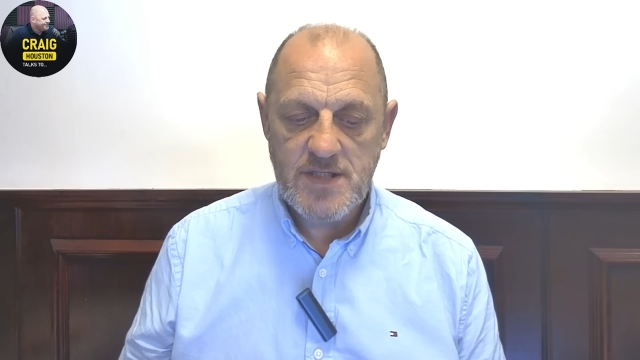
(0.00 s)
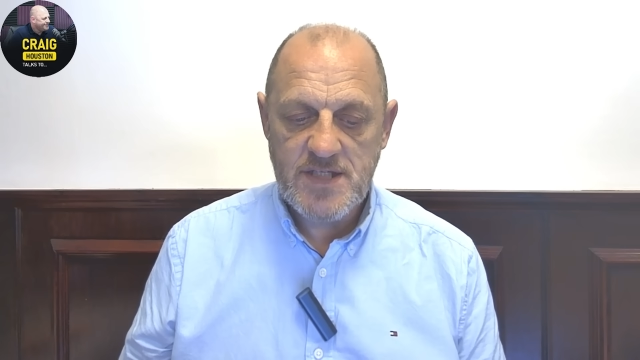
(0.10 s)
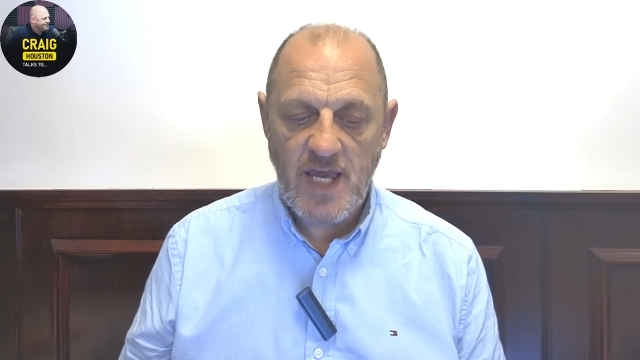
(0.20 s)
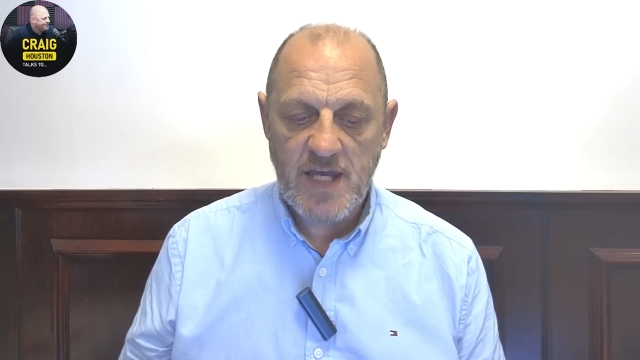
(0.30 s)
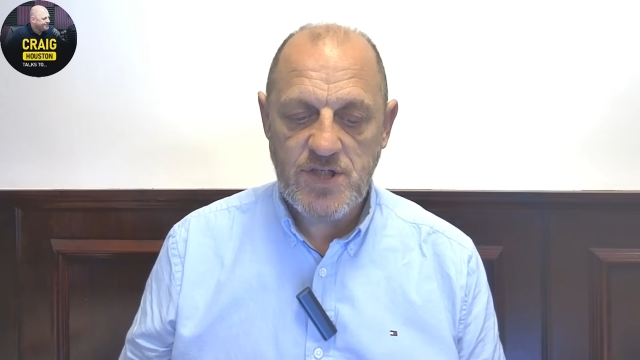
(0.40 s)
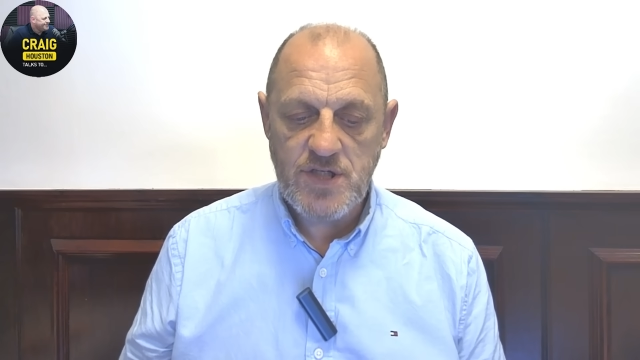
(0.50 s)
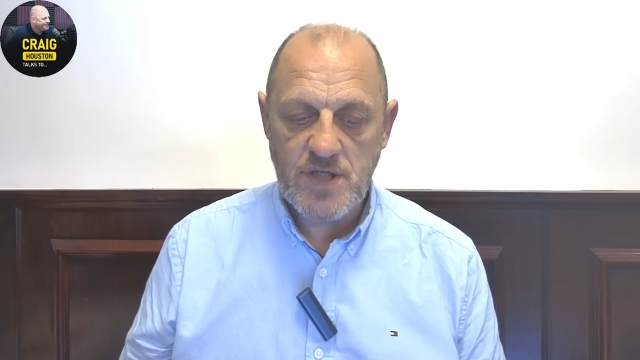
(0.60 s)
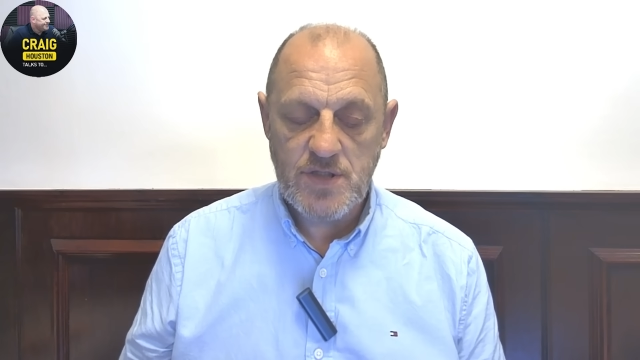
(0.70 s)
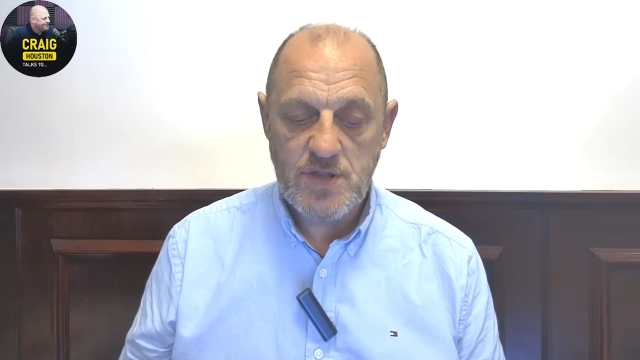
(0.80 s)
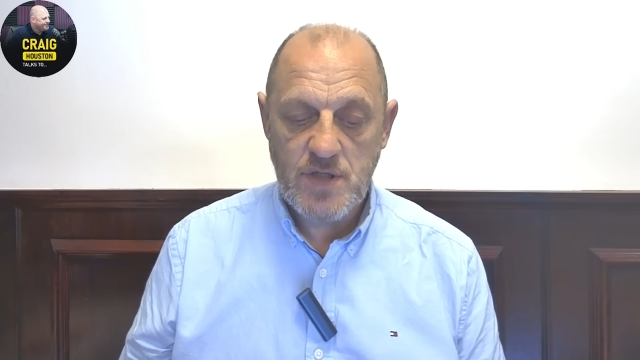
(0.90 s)
6
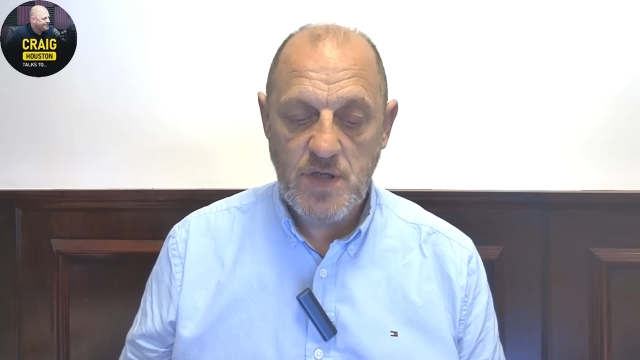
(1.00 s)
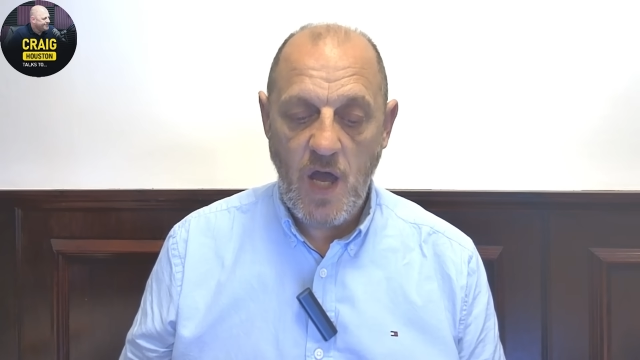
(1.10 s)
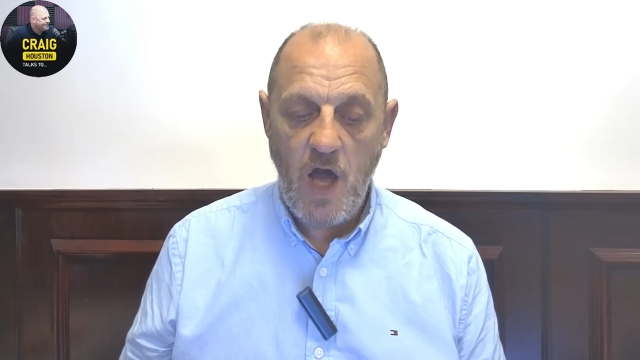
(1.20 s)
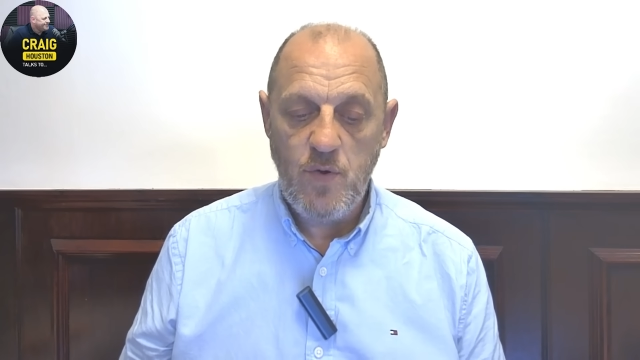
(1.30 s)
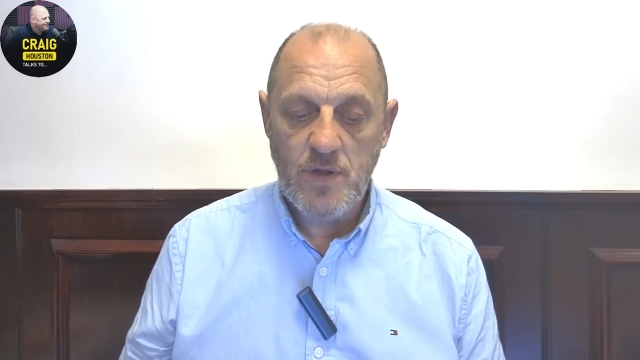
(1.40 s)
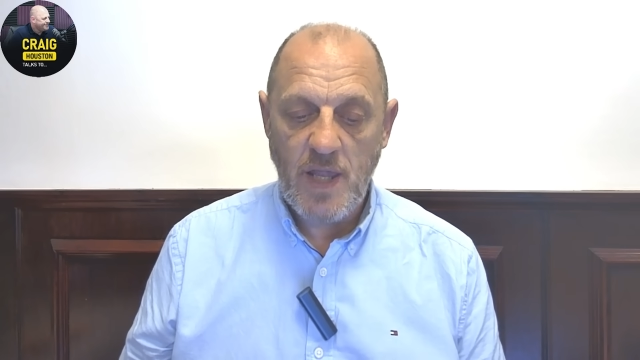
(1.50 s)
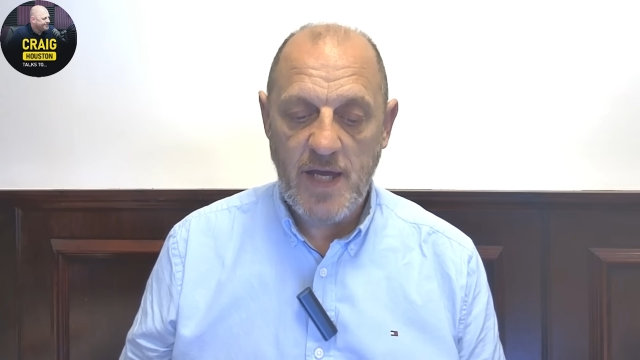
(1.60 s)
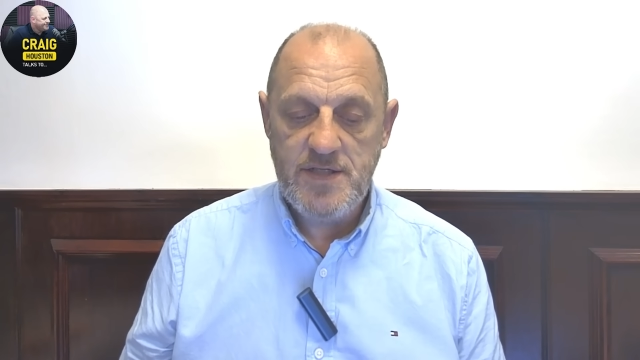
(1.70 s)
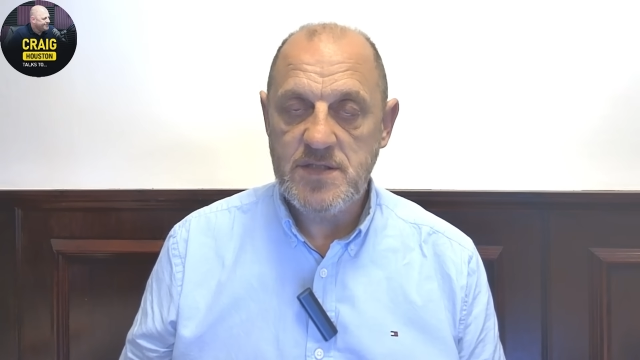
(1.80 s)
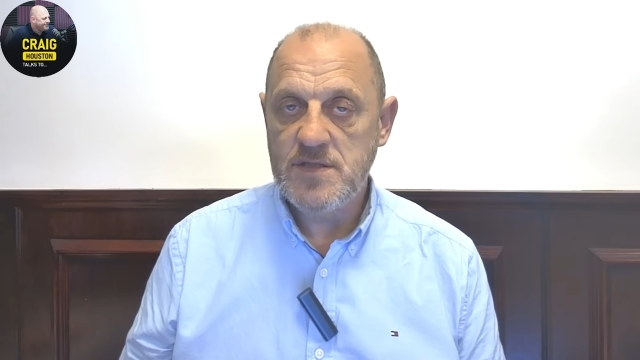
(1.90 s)
years, out in
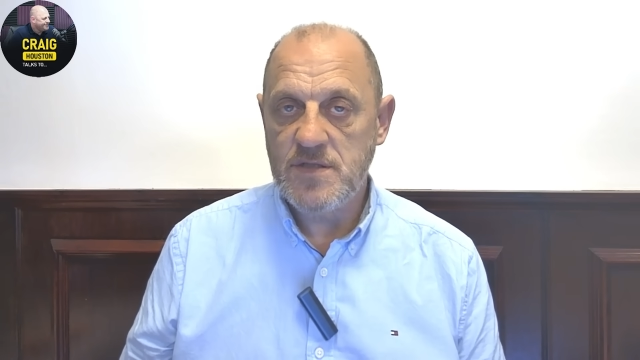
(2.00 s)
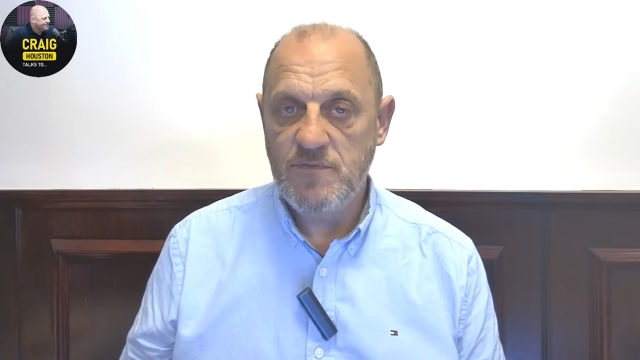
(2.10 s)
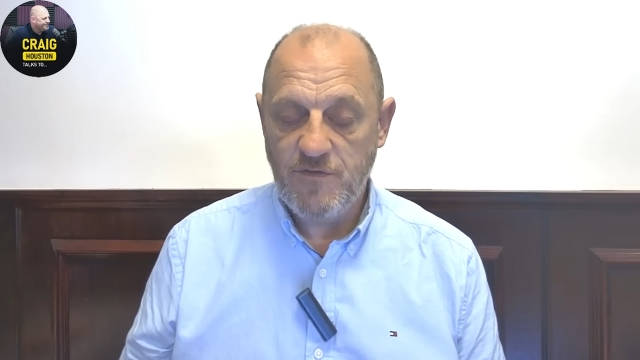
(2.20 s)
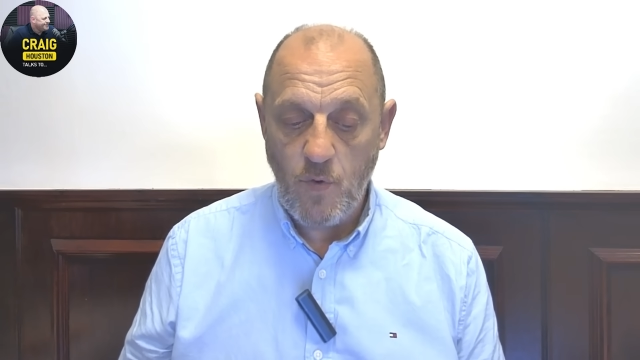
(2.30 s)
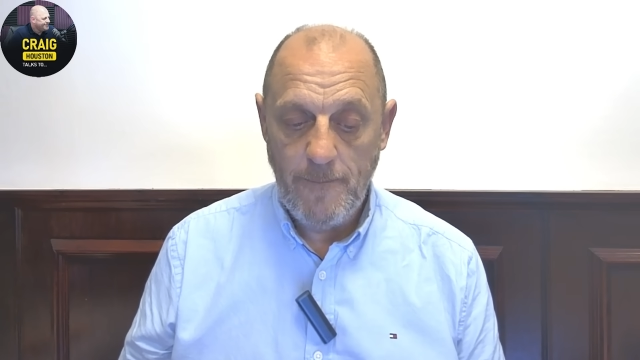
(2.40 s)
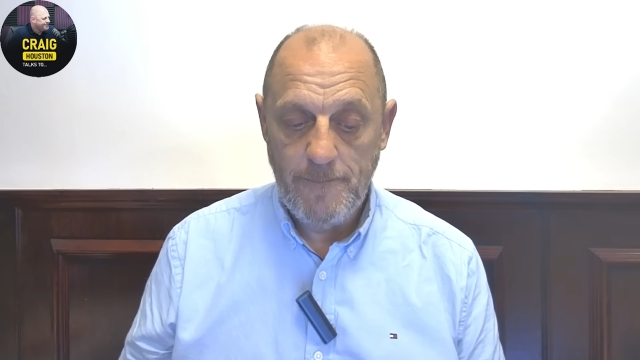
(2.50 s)
licensing 4.